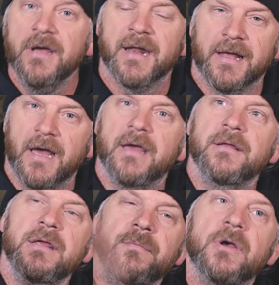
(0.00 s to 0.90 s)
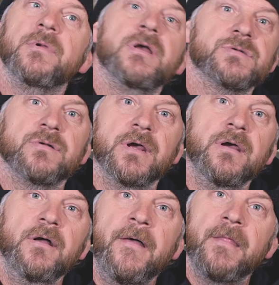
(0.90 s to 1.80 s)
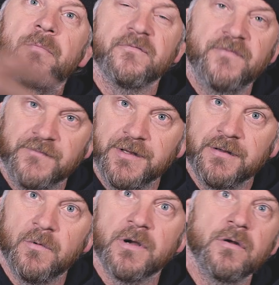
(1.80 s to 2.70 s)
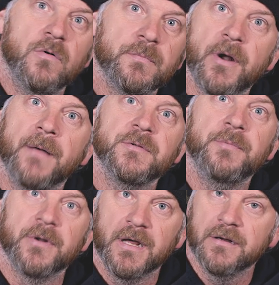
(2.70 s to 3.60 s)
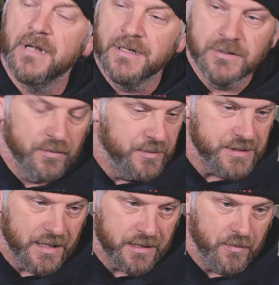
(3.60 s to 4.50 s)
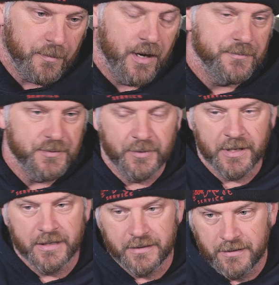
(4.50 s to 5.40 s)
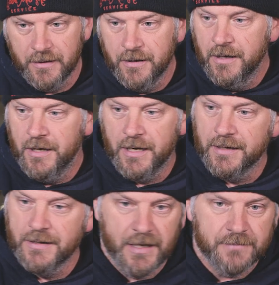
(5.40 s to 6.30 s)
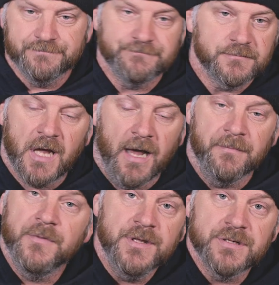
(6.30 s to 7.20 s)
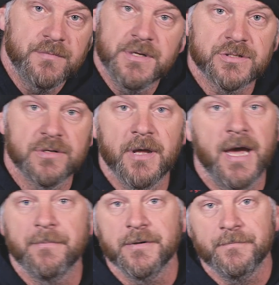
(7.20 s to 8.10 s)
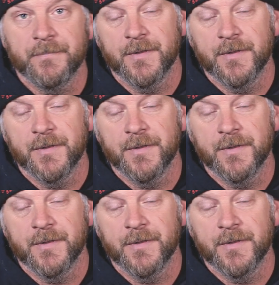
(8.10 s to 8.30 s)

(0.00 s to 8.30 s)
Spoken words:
Had a guy email me yesterday about a 50. Want to know what prop to put on it. I told him exactly what prop to put on it, and he's going to be extremely happy.